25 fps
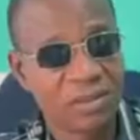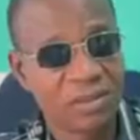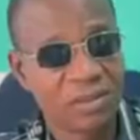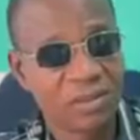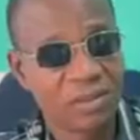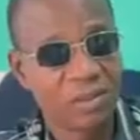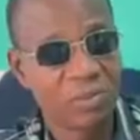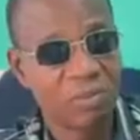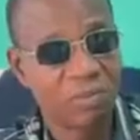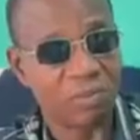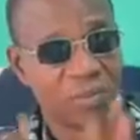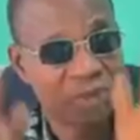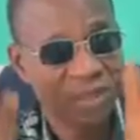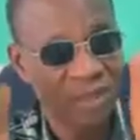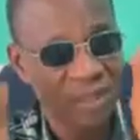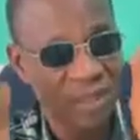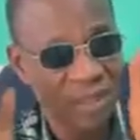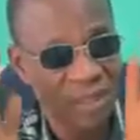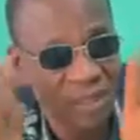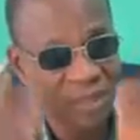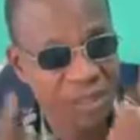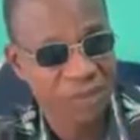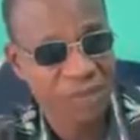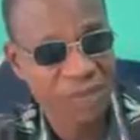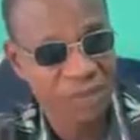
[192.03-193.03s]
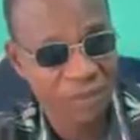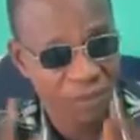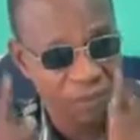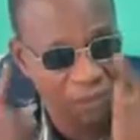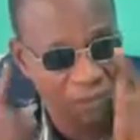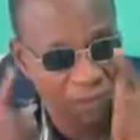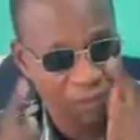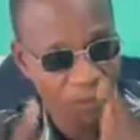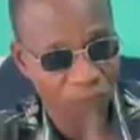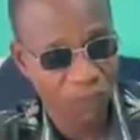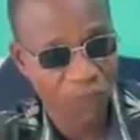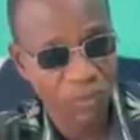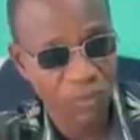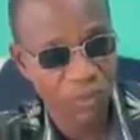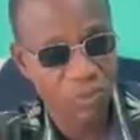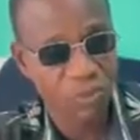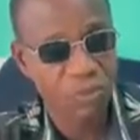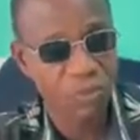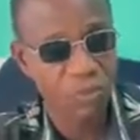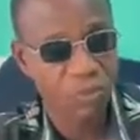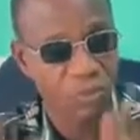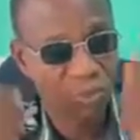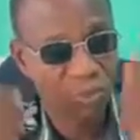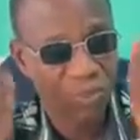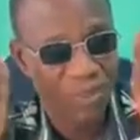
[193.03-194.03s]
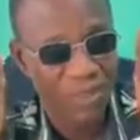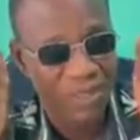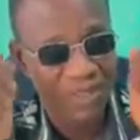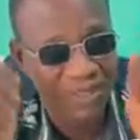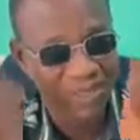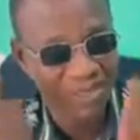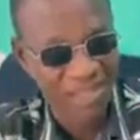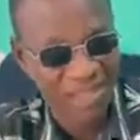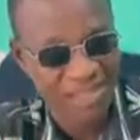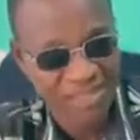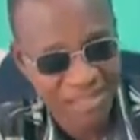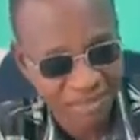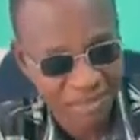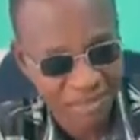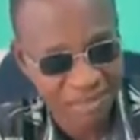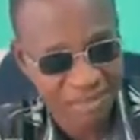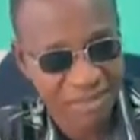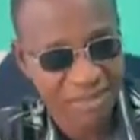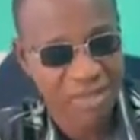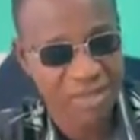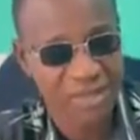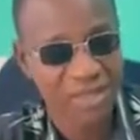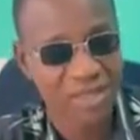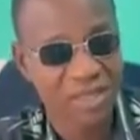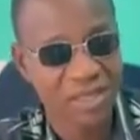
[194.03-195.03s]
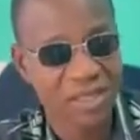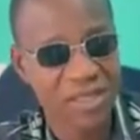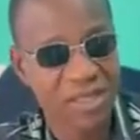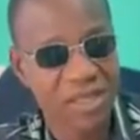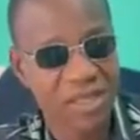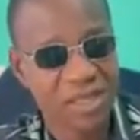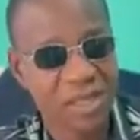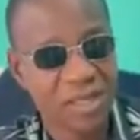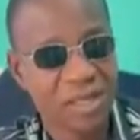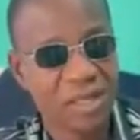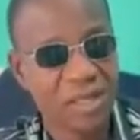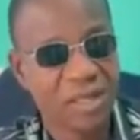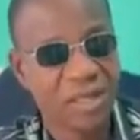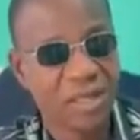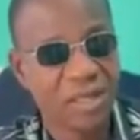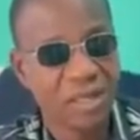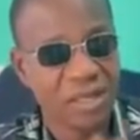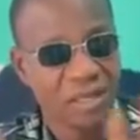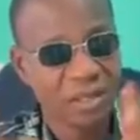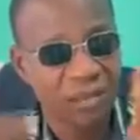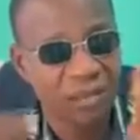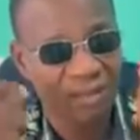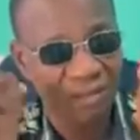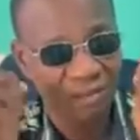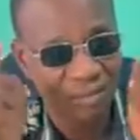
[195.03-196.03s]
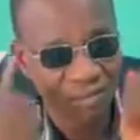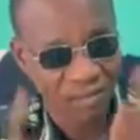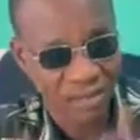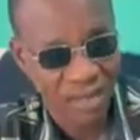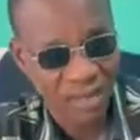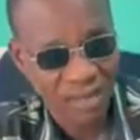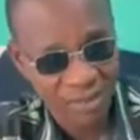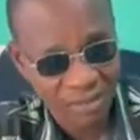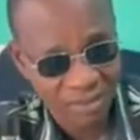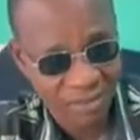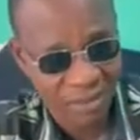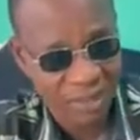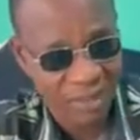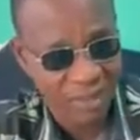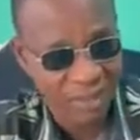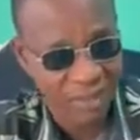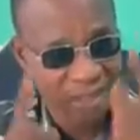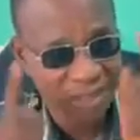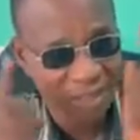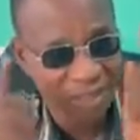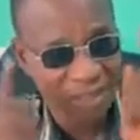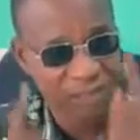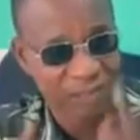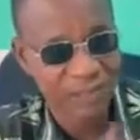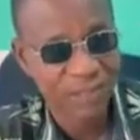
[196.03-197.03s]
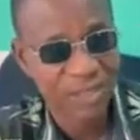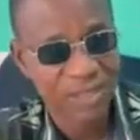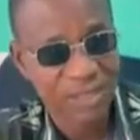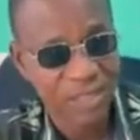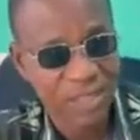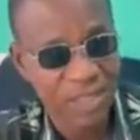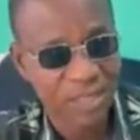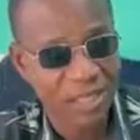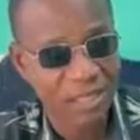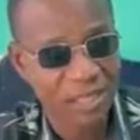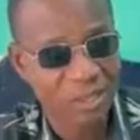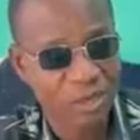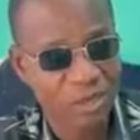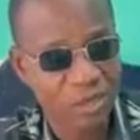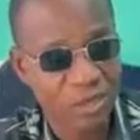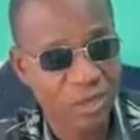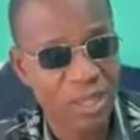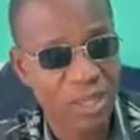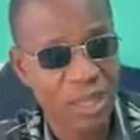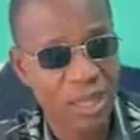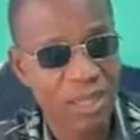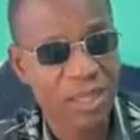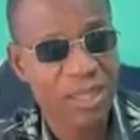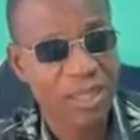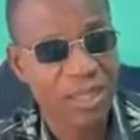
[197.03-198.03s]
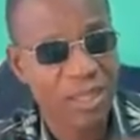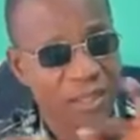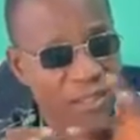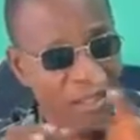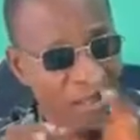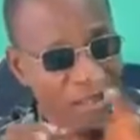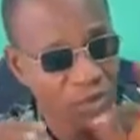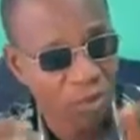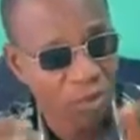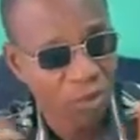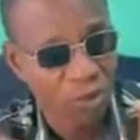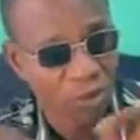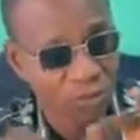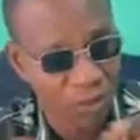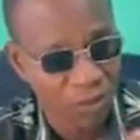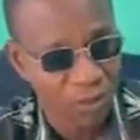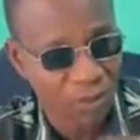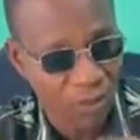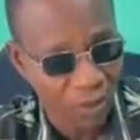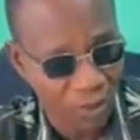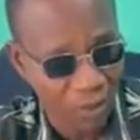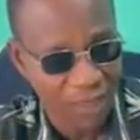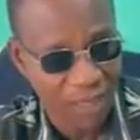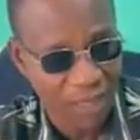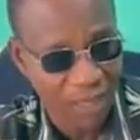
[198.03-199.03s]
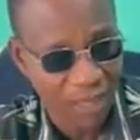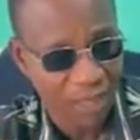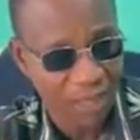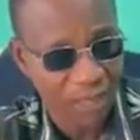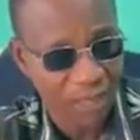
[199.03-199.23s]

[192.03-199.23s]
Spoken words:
to bring the government on board to do the necessary things drastically and immediately so that things will be in order.